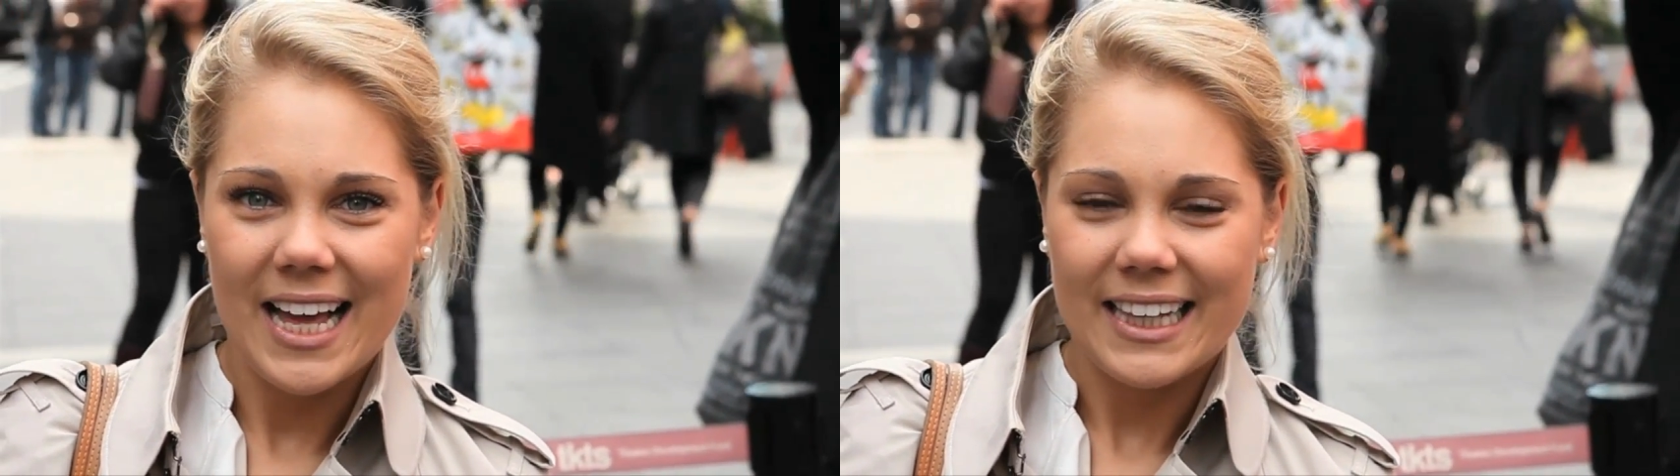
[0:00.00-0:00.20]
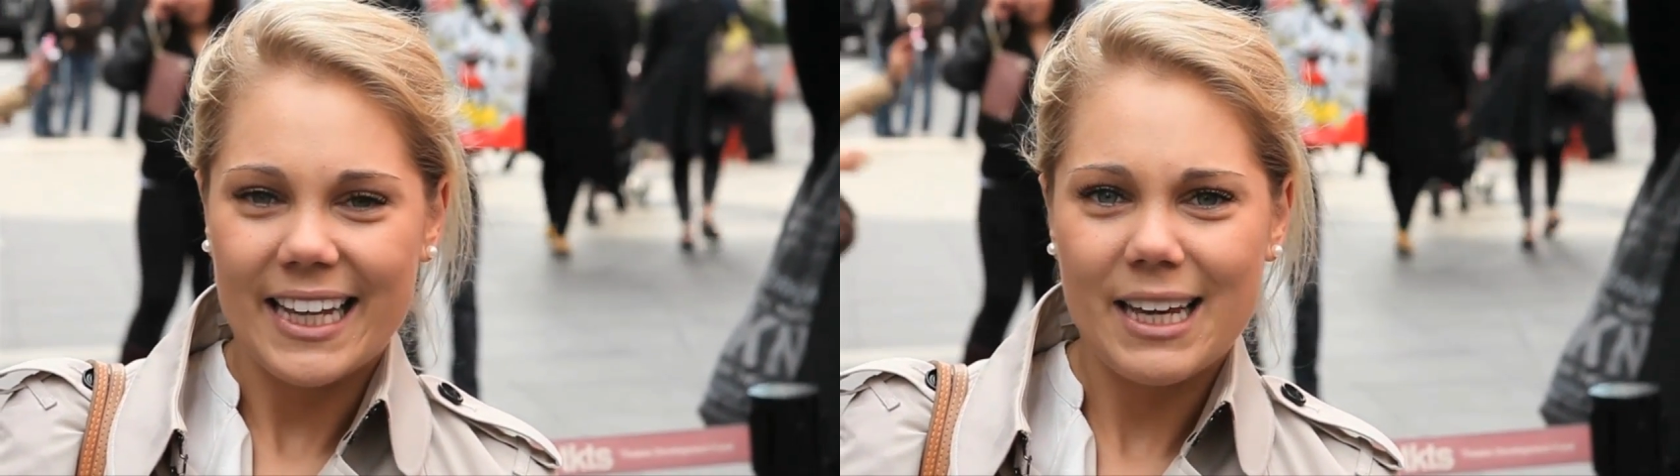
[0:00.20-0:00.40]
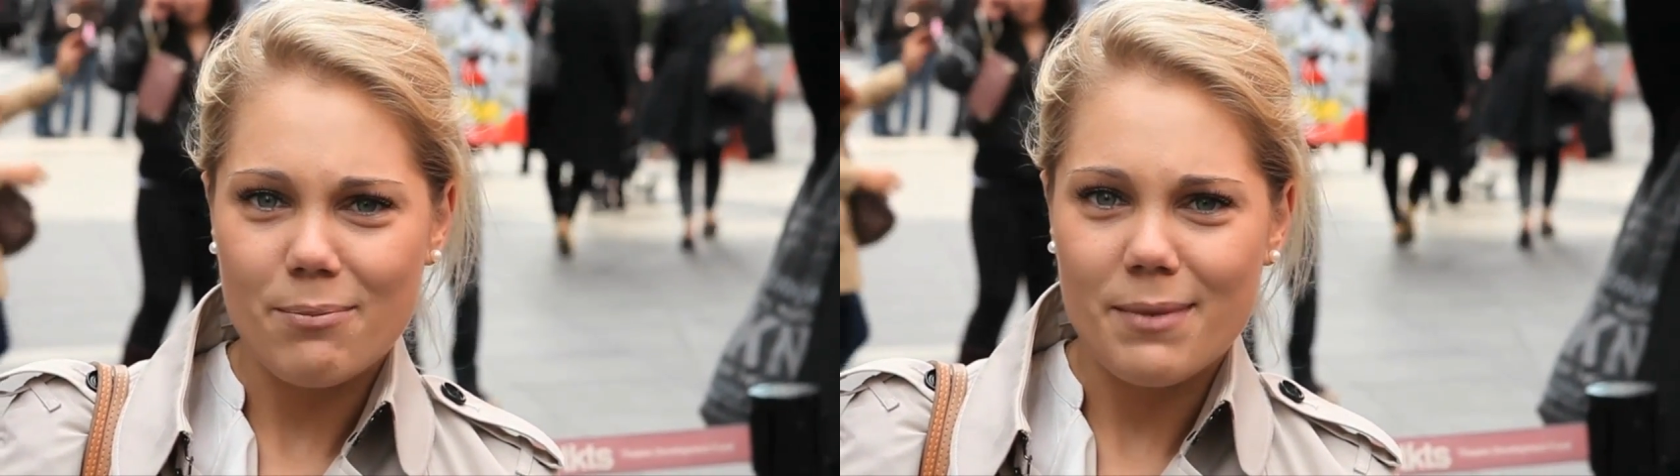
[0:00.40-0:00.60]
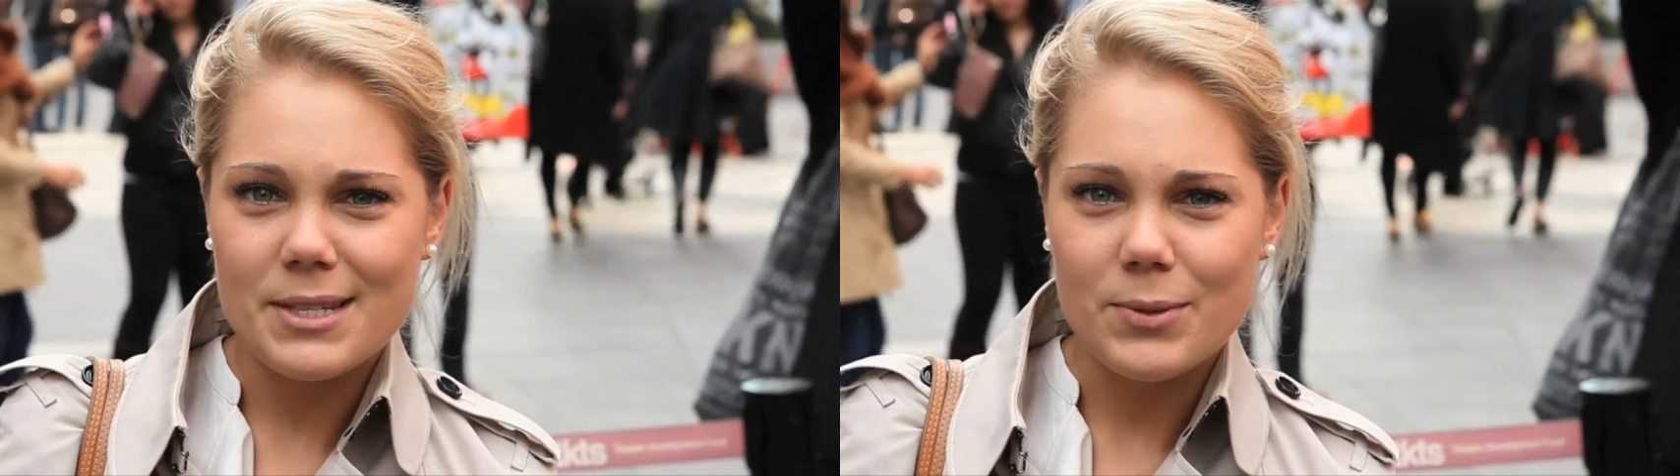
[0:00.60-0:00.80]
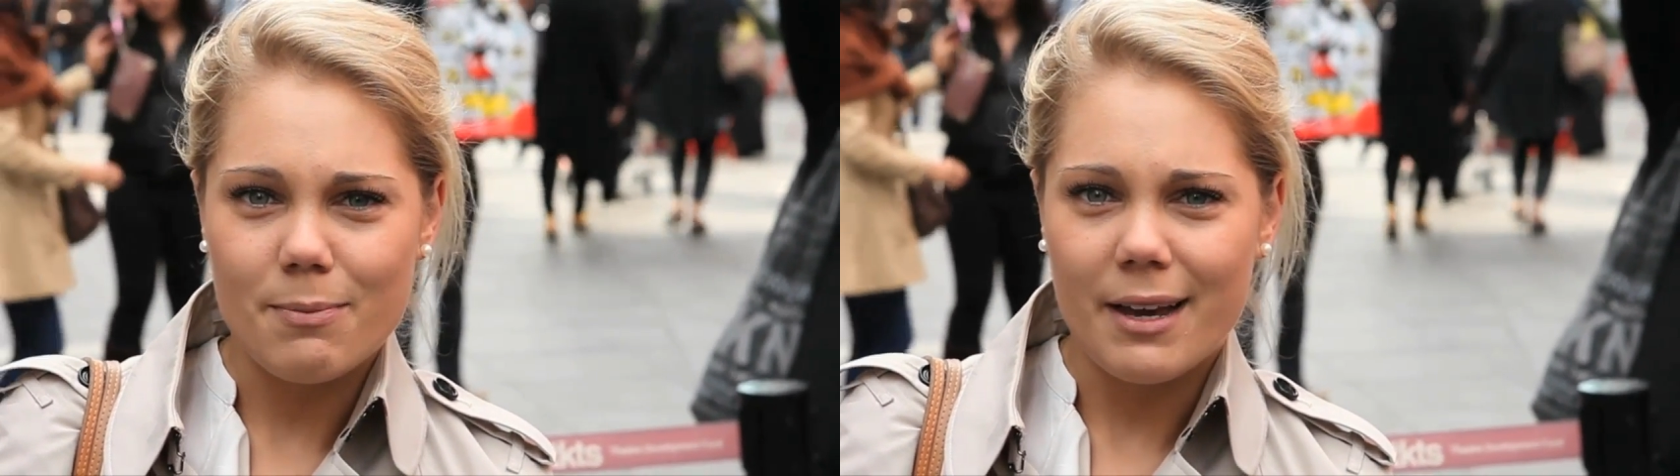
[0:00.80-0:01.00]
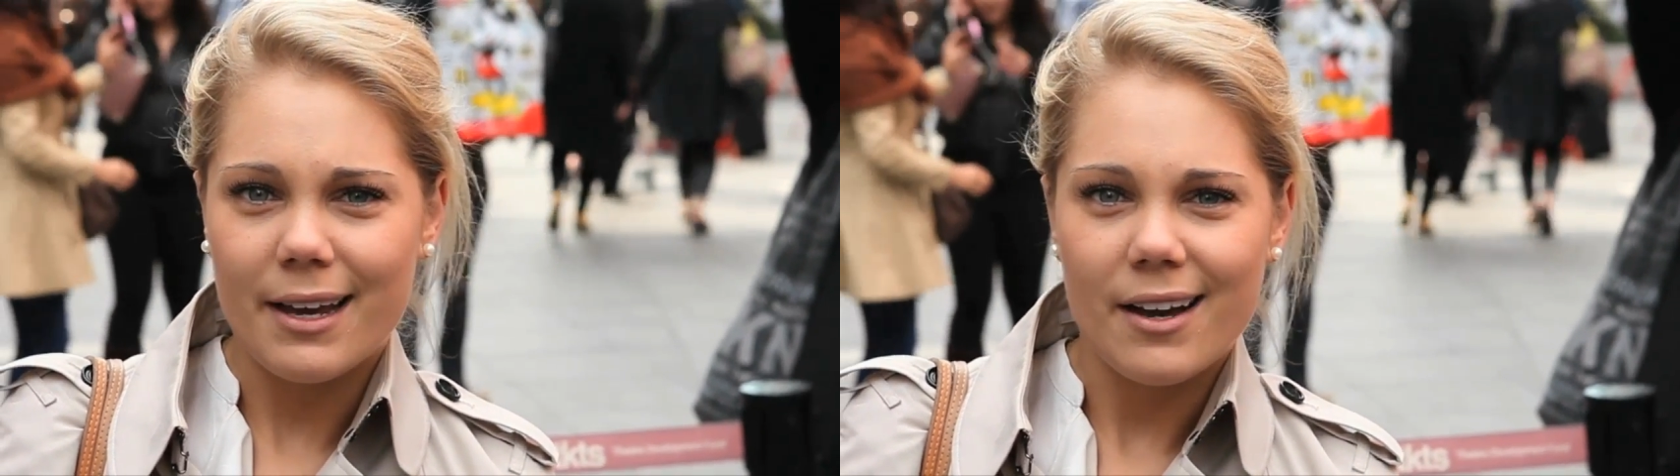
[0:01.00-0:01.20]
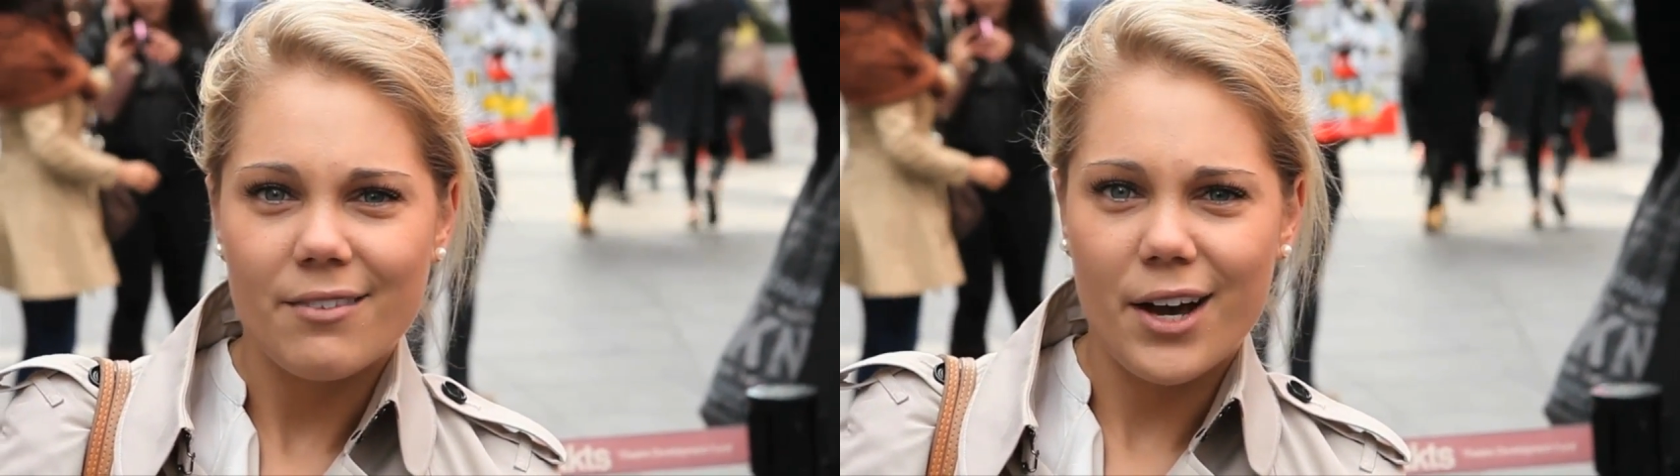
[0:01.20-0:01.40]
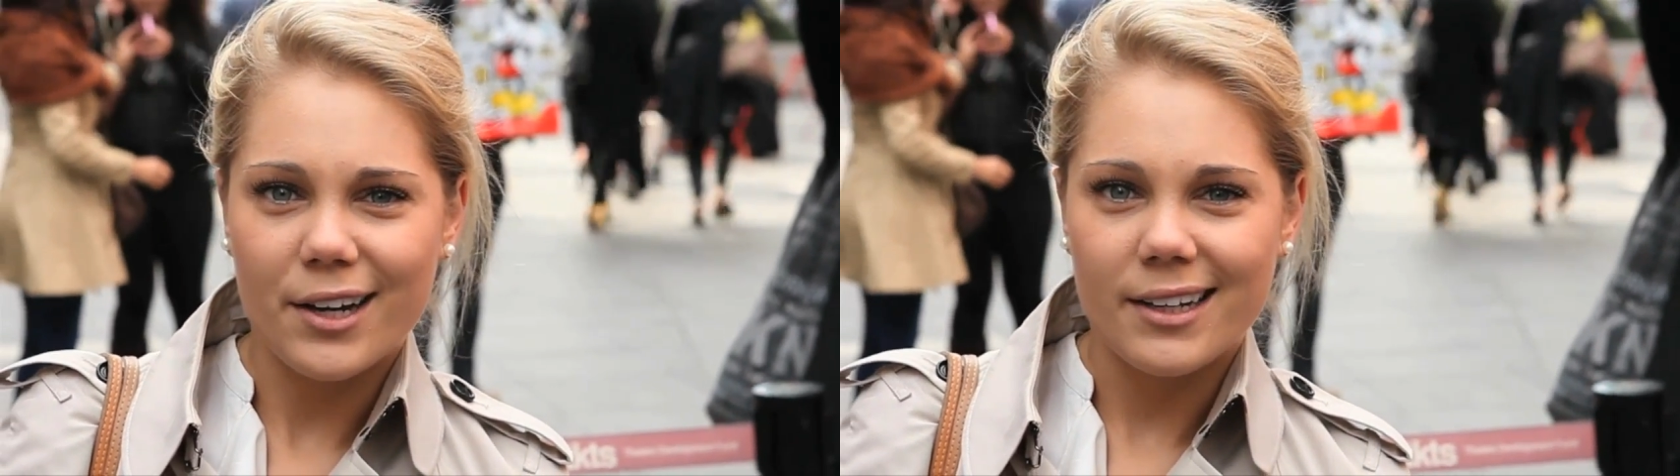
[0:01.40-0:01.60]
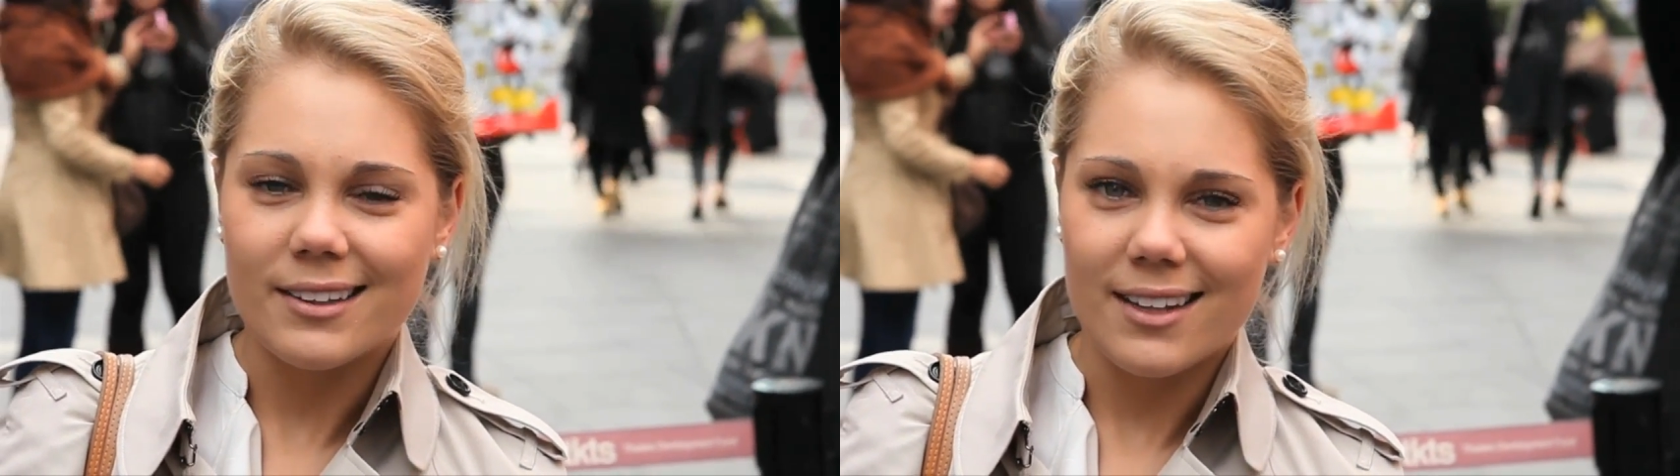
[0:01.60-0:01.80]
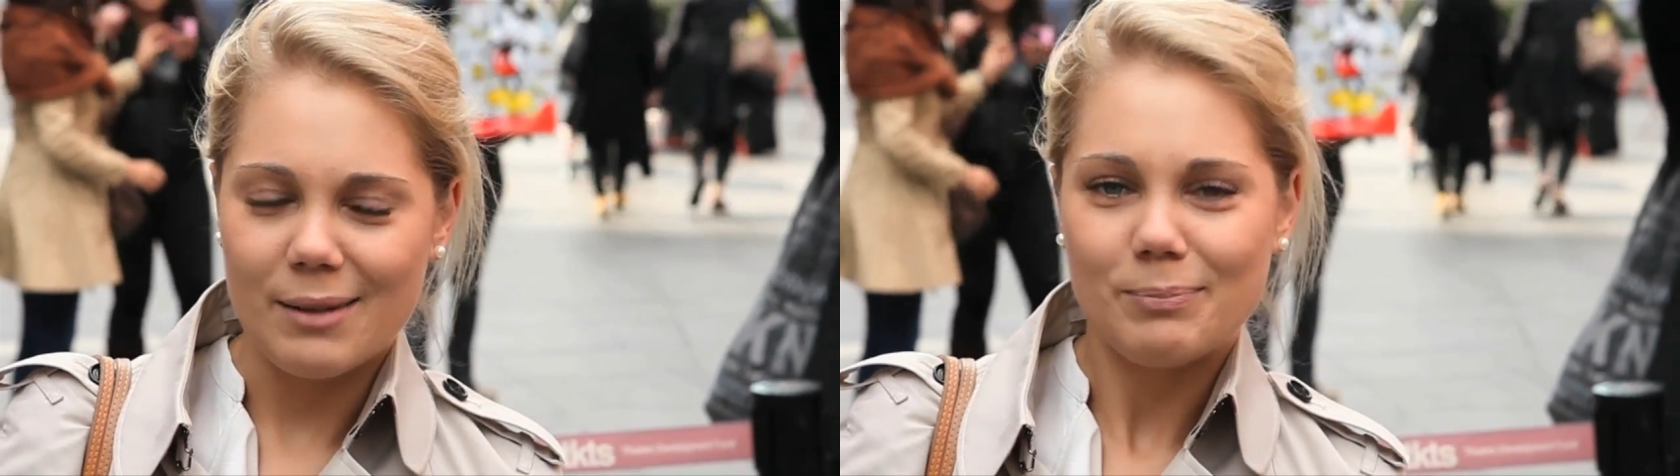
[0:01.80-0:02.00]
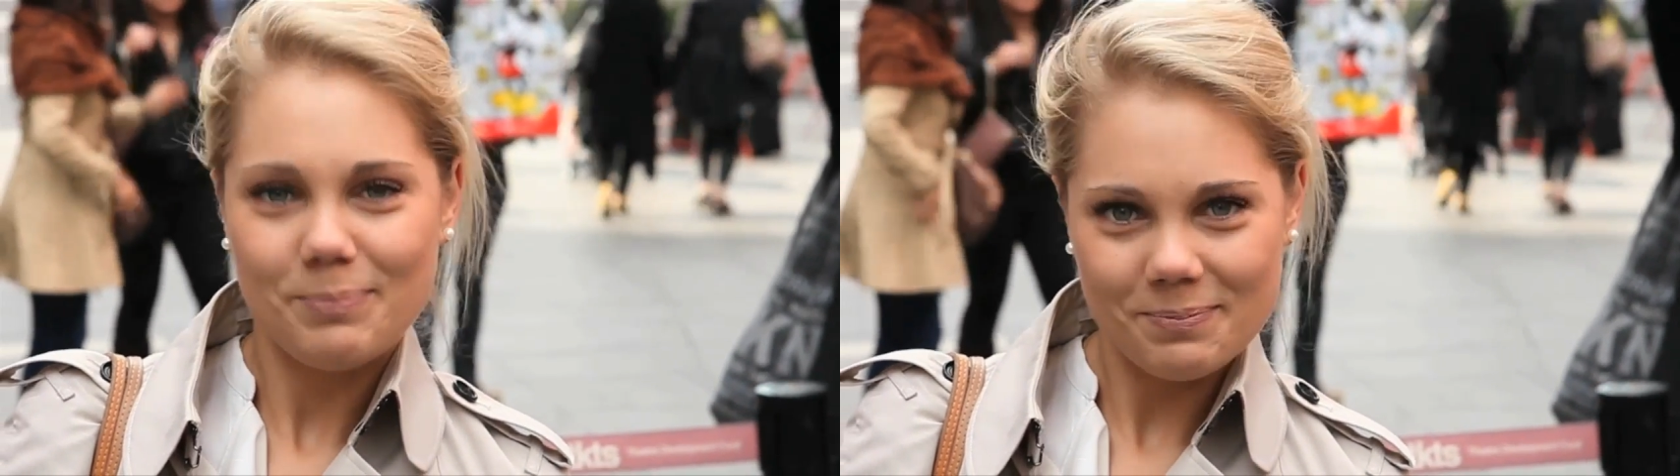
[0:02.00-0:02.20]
like it mixed with my uh, vodka and lime.